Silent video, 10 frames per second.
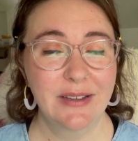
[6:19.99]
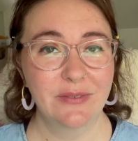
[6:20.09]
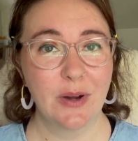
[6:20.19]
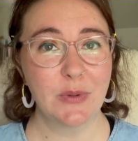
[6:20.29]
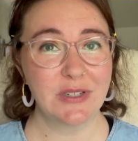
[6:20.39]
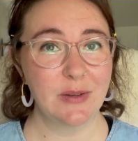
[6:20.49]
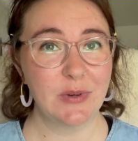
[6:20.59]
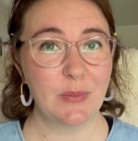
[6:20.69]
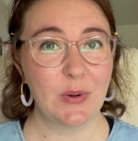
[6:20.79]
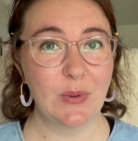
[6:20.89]
Remember tip
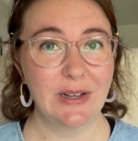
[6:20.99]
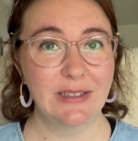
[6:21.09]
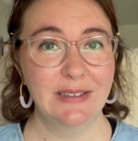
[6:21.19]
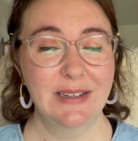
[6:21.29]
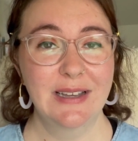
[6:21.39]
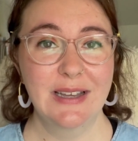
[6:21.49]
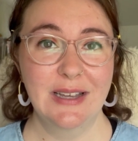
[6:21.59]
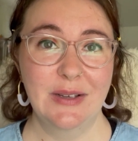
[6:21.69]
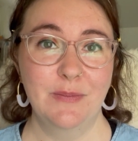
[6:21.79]
number 1?